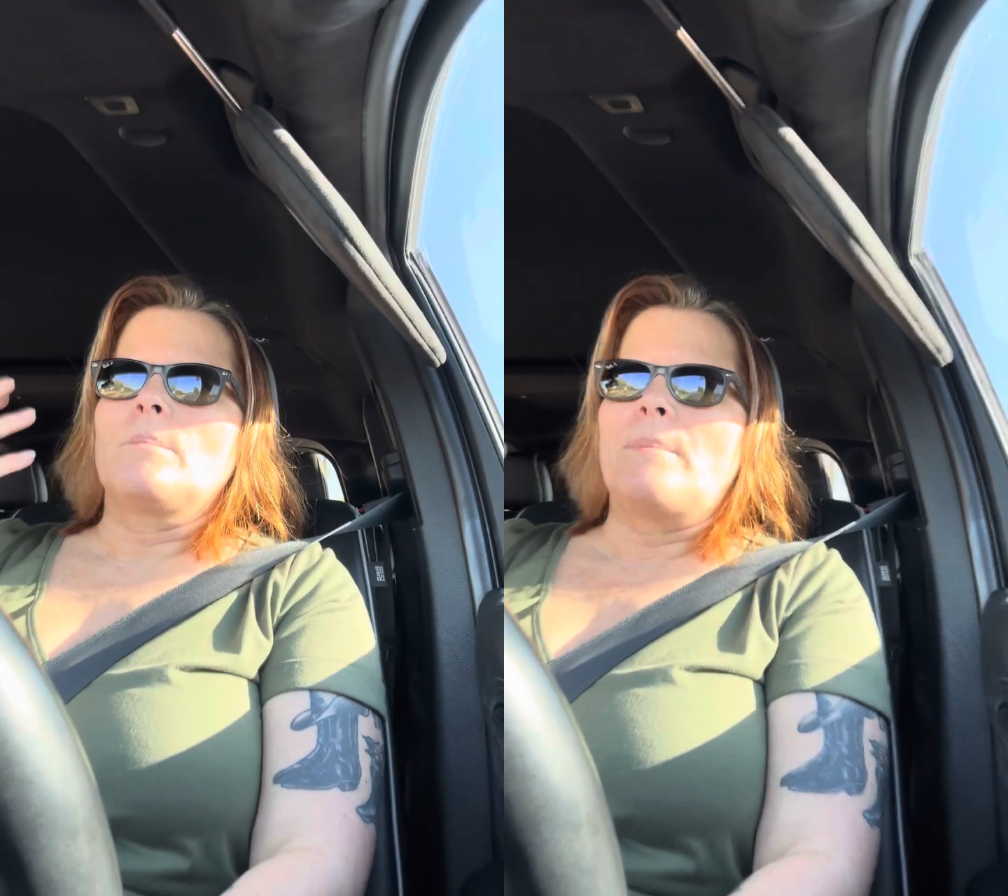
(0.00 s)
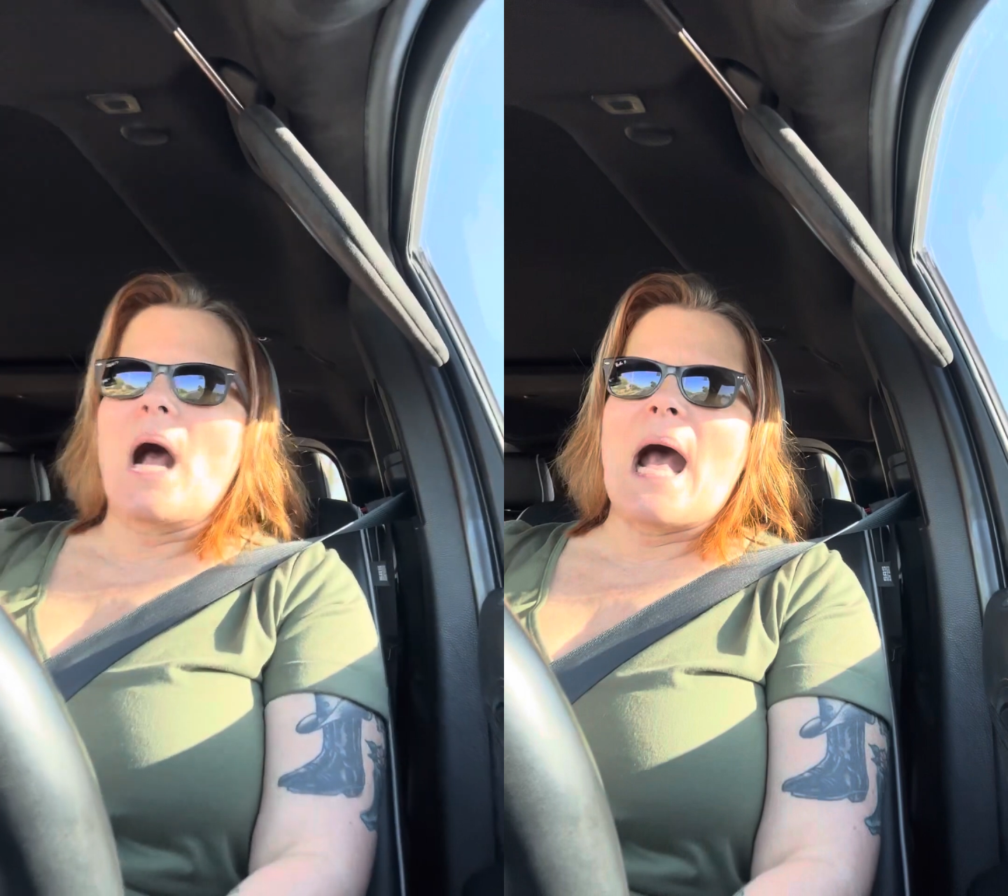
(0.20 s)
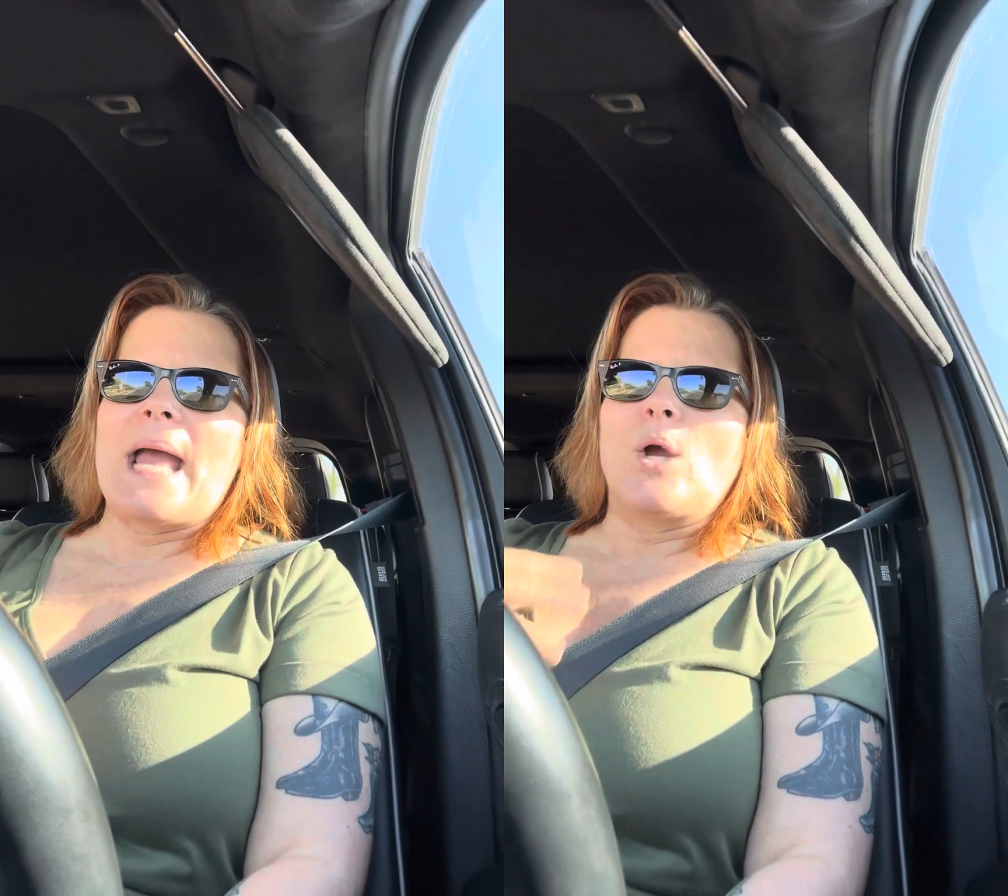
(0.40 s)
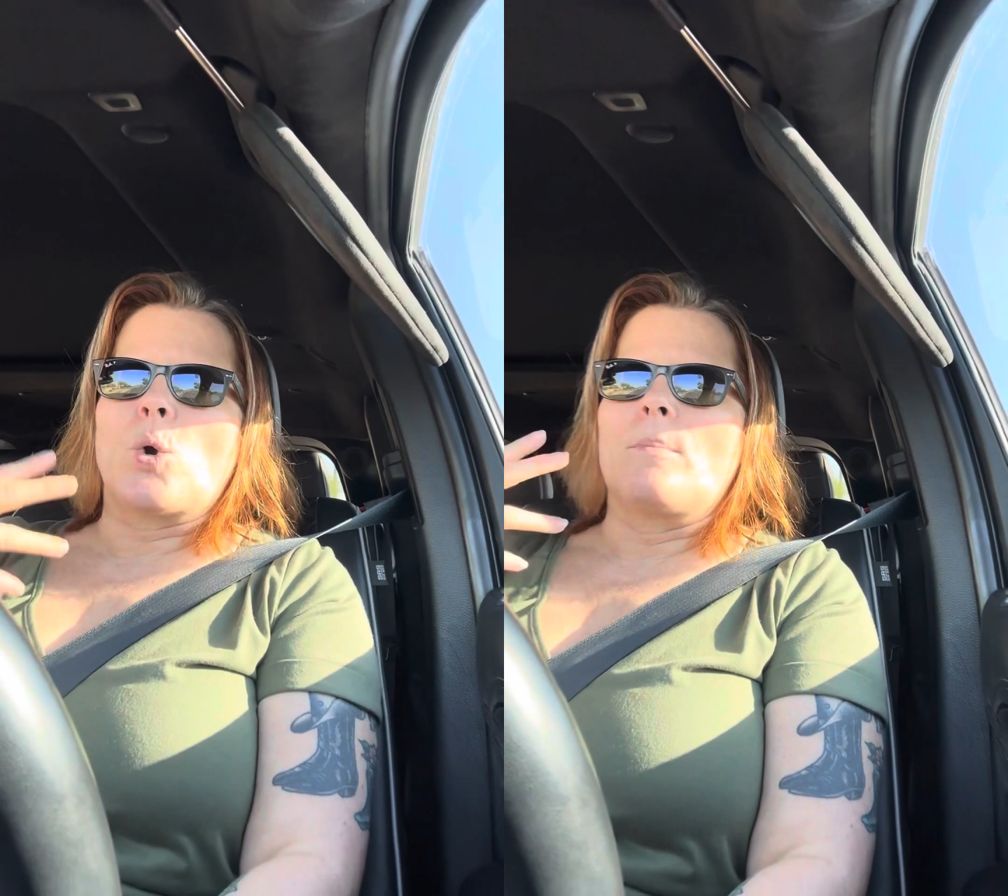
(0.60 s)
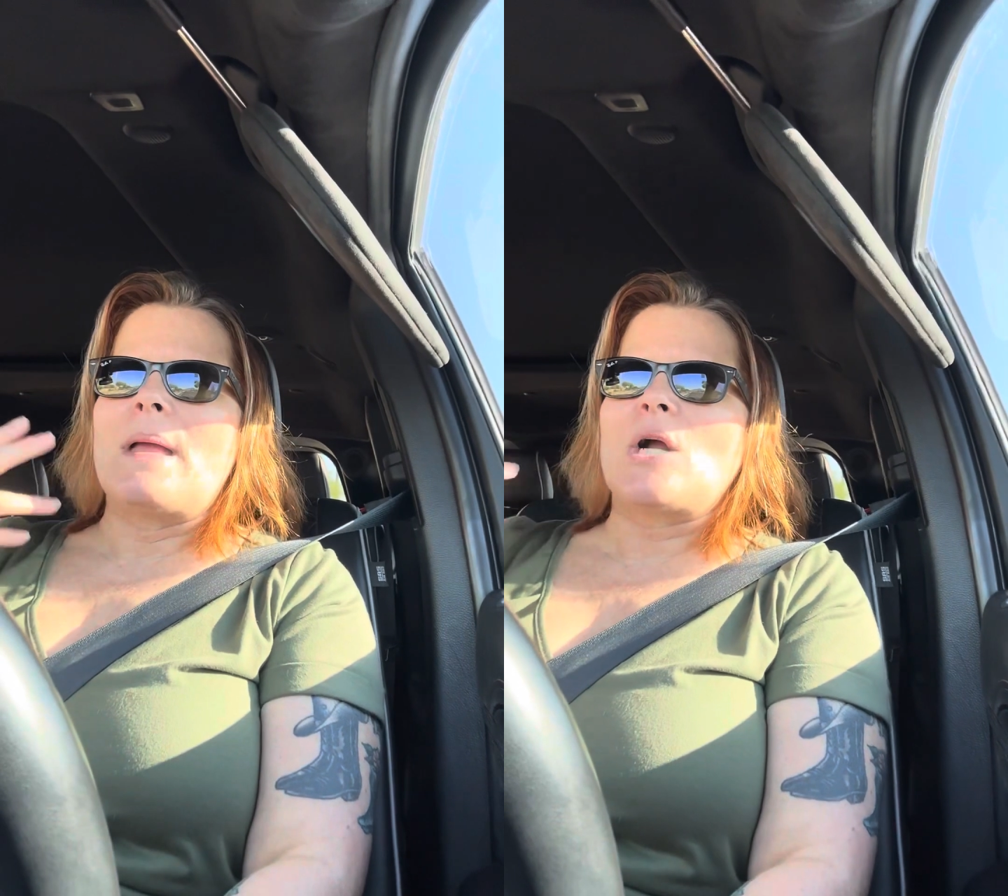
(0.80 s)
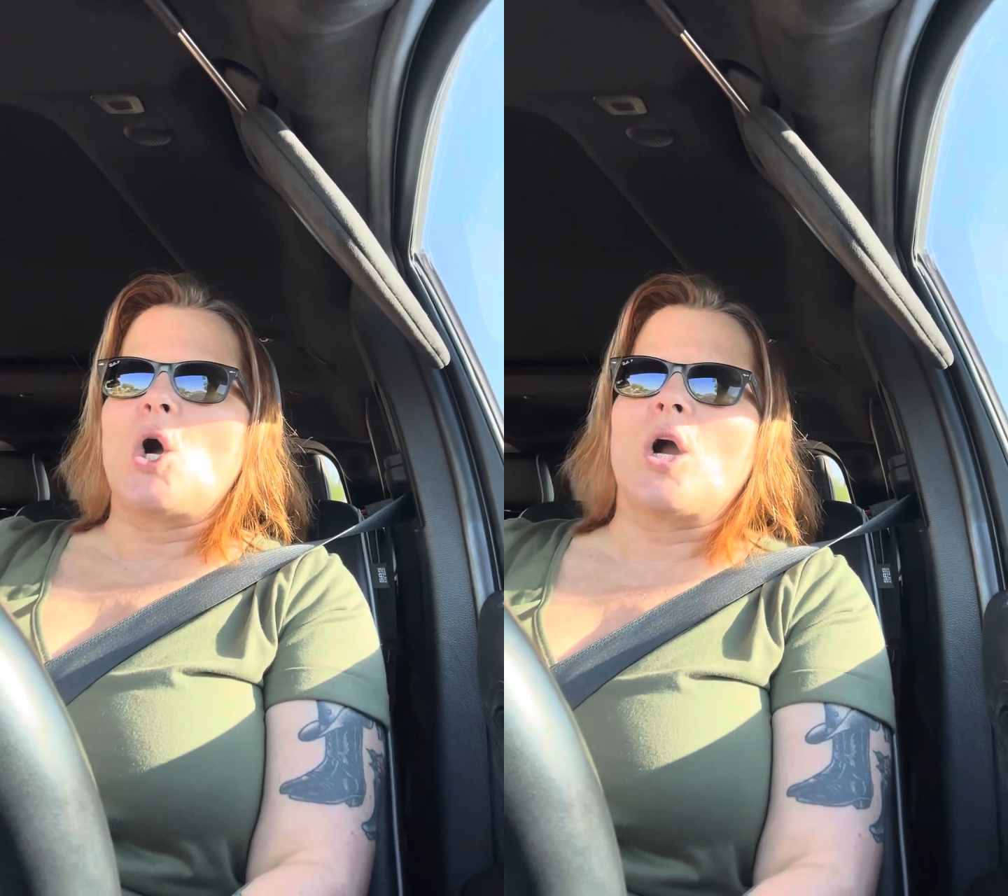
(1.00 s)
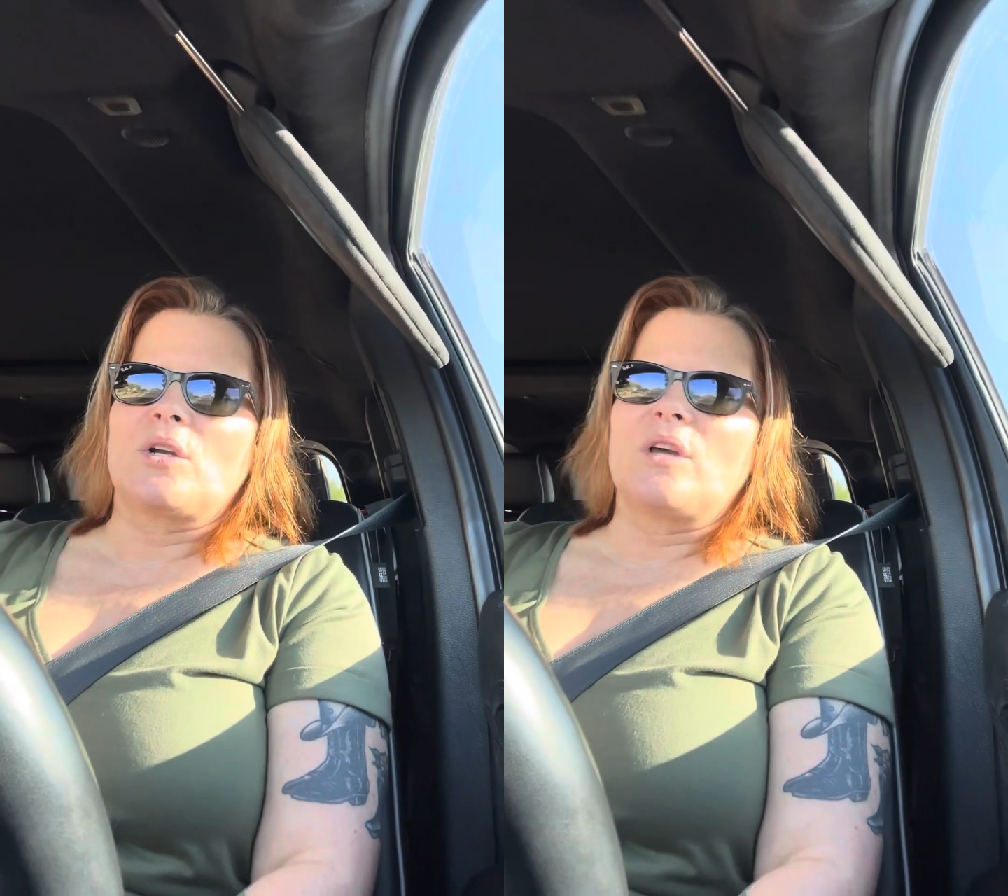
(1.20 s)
buy or make a hard